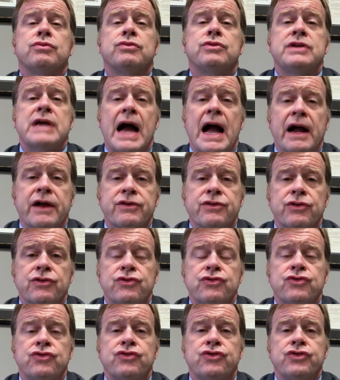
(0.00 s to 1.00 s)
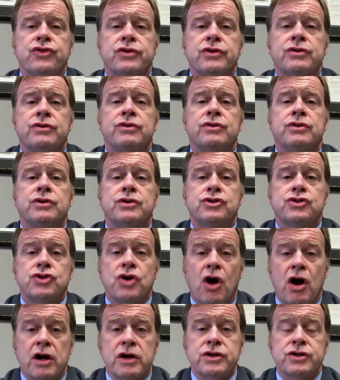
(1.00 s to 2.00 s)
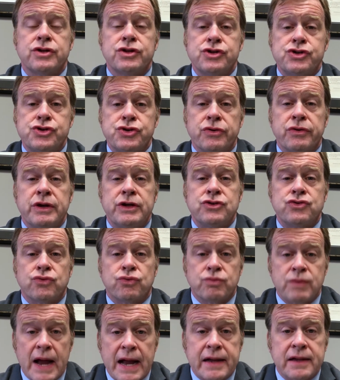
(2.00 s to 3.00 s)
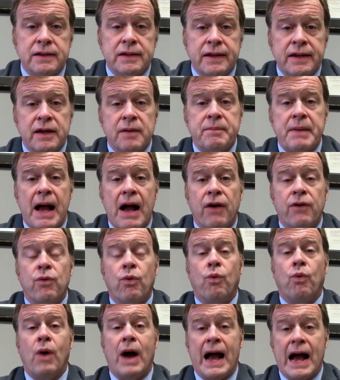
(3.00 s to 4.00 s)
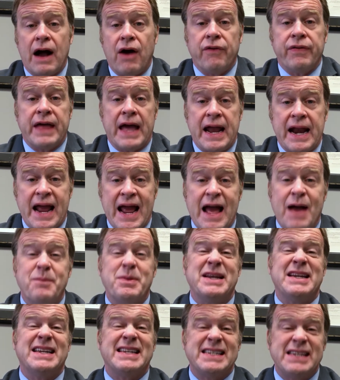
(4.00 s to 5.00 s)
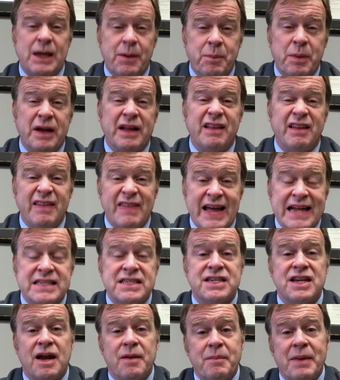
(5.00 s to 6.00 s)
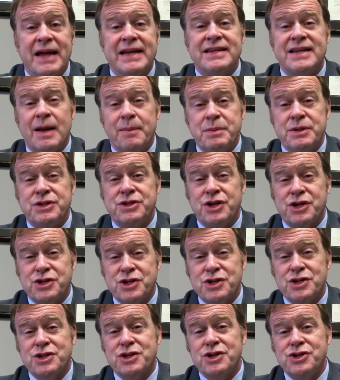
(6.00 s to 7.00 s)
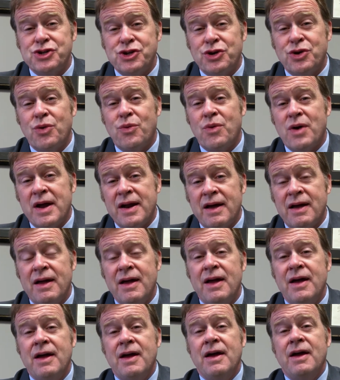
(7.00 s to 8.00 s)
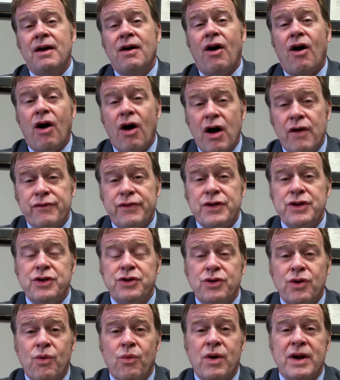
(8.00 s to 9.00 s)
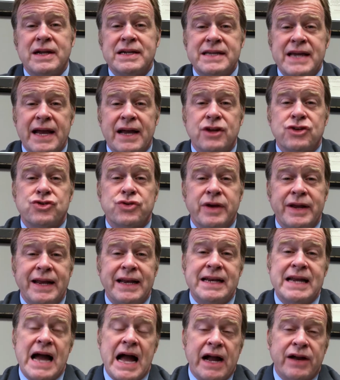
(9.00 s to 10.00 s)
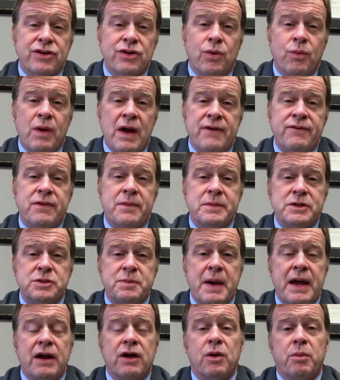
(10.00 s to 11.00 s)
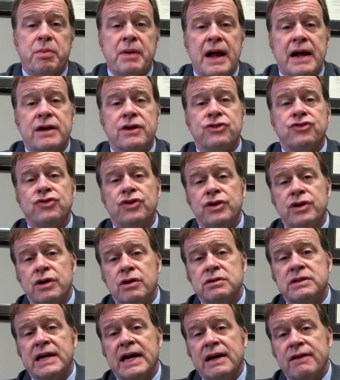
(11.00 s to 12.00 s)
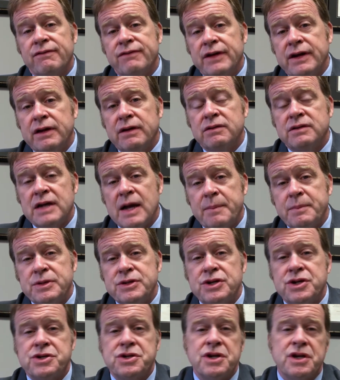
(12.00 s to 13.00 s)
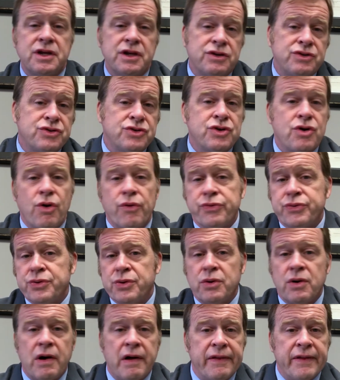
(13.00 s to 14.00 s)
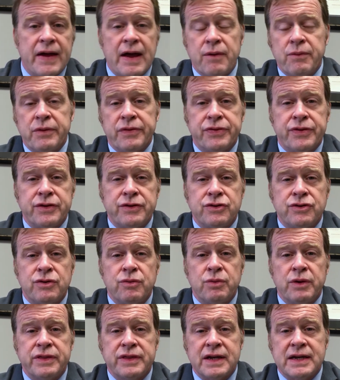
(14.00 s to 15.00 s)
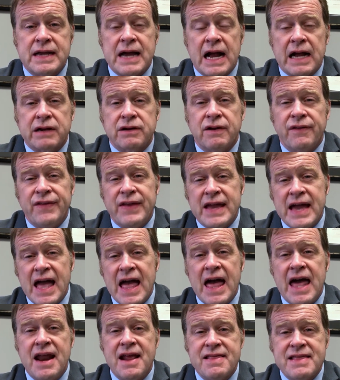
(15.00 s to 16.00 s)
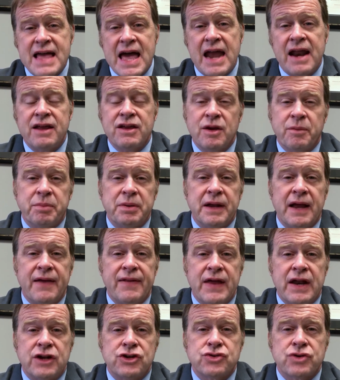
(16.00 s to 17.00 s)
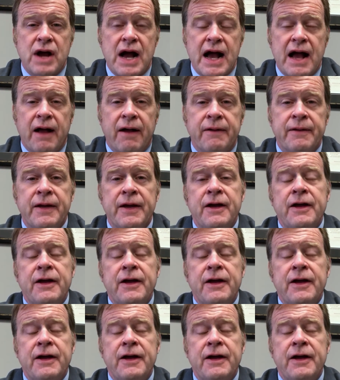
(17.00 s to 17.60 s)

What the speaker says: doctors should talk to the jury directly about how that happened. And typically that's done by depositions because you don't want to take a treating doctor away from his medical practice. So you go take a video deposition, you go through all that with the doctor, and you edit that and you play that at trial.